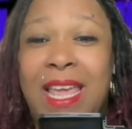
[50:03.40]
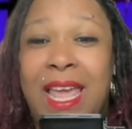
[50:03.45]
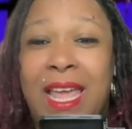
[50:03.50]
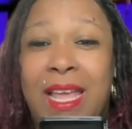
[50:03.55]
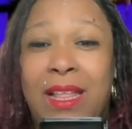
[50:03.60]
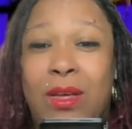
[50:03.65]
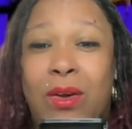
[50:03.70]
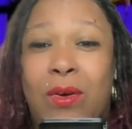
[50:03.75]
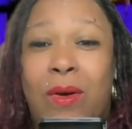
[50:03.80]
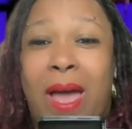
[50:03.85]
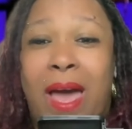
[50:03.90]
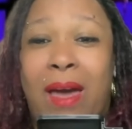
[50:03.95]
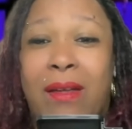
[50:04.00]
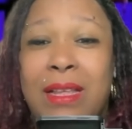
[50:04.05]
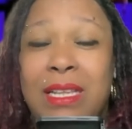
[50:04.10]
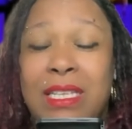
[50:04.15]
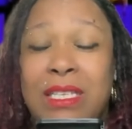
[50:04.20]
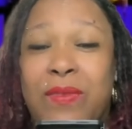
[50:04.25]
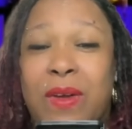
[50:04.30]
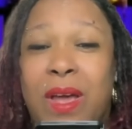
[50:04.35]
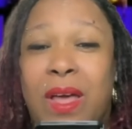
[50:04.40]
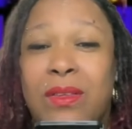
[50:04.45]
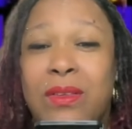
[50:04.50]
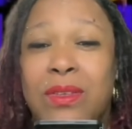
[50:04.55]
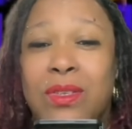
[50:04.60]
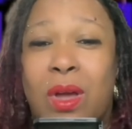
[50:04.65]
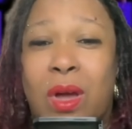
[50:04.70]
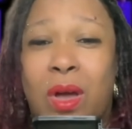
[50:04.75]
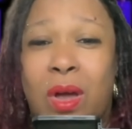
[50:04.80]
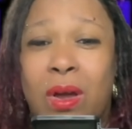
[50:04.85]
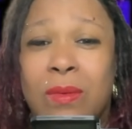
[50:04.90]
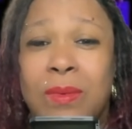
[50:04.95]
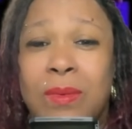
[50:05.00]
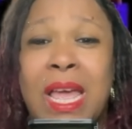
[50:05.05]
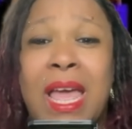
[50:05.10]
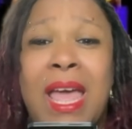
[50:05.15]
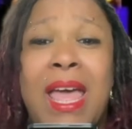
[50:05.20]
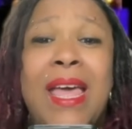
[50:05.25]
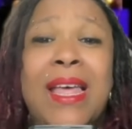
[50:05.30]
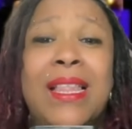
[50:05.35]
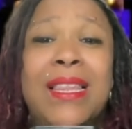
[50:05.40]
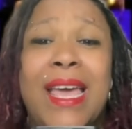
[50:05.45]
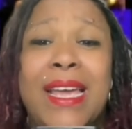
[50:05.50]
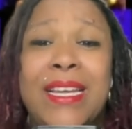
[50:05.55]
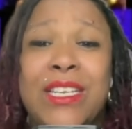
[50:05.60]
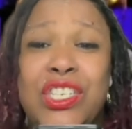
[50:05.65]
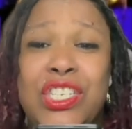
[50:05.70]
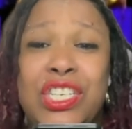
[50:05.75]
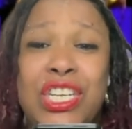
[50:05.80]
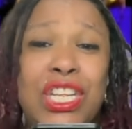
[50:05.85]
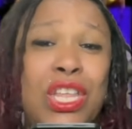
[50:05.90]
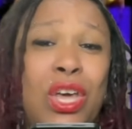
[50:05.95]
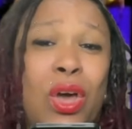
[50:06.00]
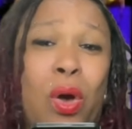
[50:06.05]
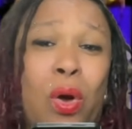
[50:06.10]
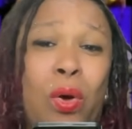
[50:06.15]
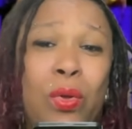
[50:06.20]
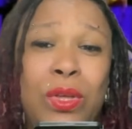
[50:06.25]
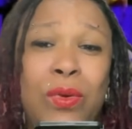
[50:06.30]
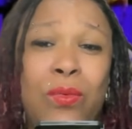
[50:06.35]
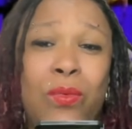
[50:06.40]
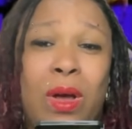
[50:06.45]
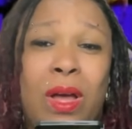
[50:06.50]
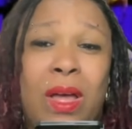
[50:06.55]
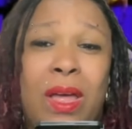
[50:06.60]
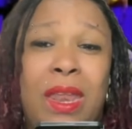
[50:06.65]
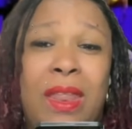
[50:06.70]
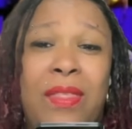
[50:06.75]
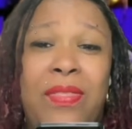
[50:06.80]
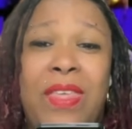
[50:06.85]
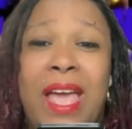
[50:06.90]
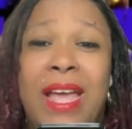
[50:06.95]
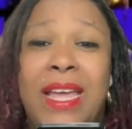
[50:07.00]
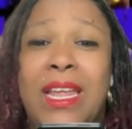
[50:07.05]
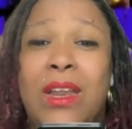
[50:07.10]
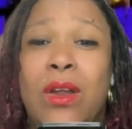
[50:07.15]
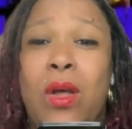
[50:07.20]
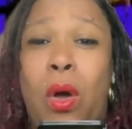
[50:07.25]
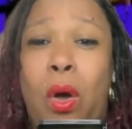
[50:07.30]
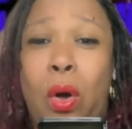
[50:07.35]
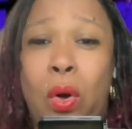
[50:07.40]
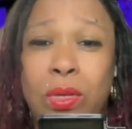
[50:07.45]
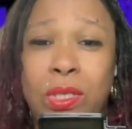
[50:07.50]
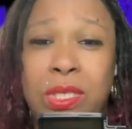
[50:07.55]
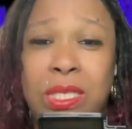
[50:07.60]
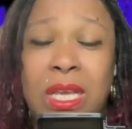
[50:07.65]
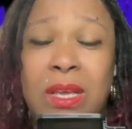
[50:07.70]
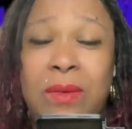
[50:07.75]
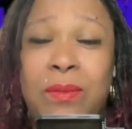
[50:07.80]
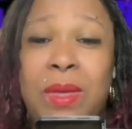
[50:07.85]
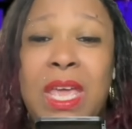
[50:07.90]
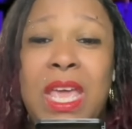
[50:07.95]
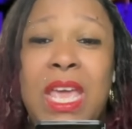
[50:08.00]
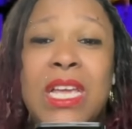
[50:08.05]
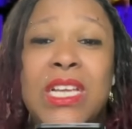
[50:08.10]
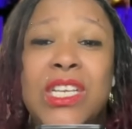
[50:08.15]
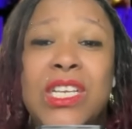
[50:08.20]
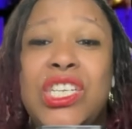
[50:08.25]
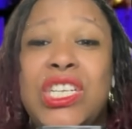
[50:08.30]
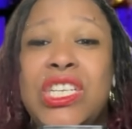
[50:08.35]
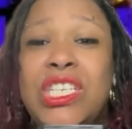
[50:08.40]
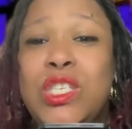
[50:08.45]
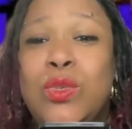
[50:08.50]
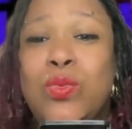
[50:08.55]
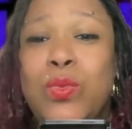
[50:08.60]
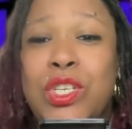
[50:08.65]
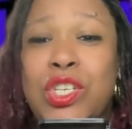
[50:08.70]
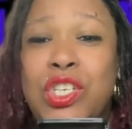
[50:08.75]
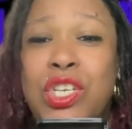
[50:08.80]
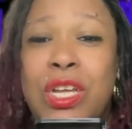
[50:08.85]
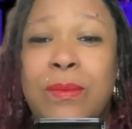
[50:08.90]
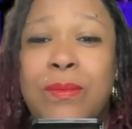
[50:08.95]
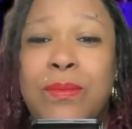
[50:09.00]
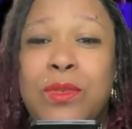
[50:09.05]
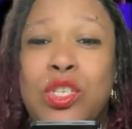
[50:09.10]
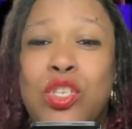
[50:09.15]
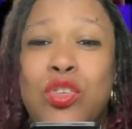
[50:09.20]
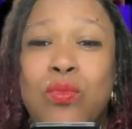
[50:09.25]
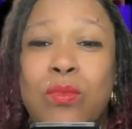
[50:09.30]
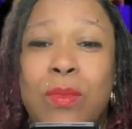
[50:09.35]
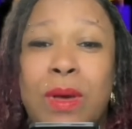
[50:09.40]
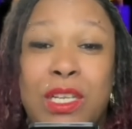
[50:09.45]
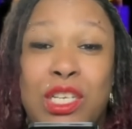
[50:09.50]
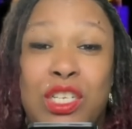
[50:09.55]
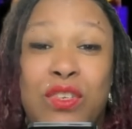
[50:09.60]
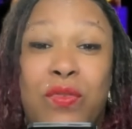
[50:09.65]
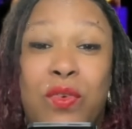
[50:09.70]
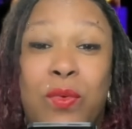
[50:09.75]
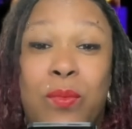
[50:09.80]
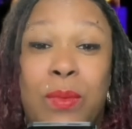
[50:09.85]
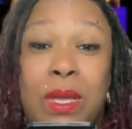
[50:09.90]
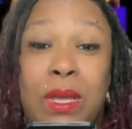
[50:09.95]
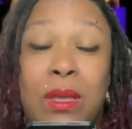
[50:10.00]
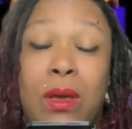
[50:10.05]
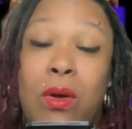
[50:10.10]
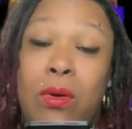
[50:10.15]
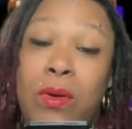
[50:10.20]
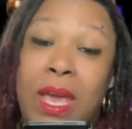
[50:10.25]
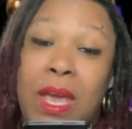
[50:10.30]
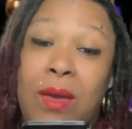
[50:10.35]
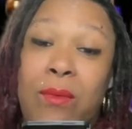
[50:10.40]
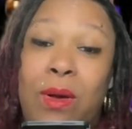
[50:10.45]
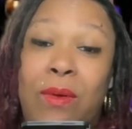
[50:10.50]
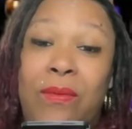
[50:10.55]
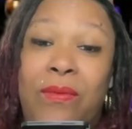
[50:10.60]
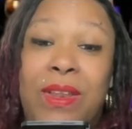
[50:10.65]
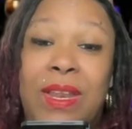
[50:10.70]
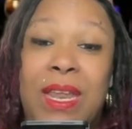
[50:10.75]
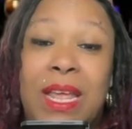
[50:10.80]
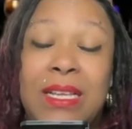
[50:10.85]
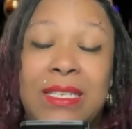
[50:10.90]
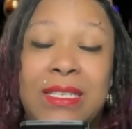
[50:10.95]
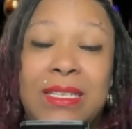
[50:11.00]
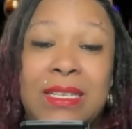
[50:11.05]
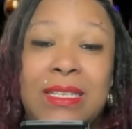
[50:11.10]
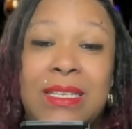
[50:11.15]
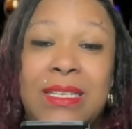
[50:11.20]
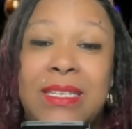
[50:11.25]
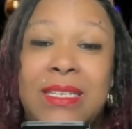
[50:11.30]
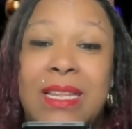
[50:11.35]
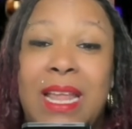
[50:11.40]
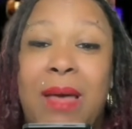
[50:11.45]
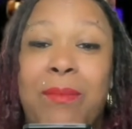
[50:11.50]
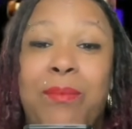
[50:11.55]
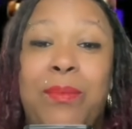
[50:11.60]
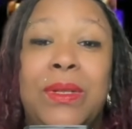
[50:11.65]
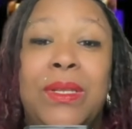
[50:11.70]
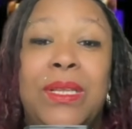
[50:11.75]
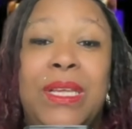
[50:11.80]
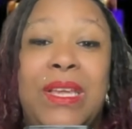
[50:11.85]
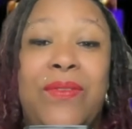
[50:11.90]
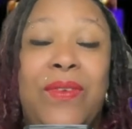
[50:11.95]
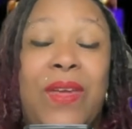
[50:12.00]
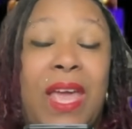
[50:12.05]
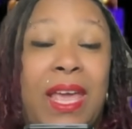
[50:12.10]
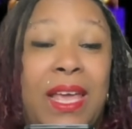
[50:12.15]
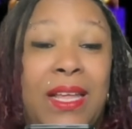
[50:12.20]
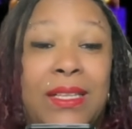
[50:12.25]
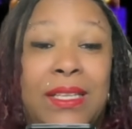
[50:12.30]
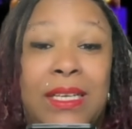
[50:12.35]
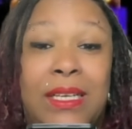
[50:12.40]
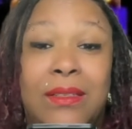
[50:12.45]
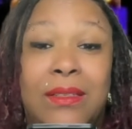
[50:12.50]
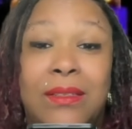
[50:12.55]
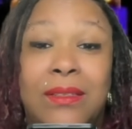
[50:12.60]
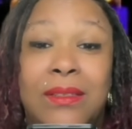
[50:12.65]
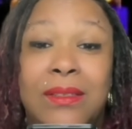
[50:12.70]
Halo out his father's arms, like she the only one that can hold him. She switch up too much for me. Okay, well, Vanessa does not believe Haley.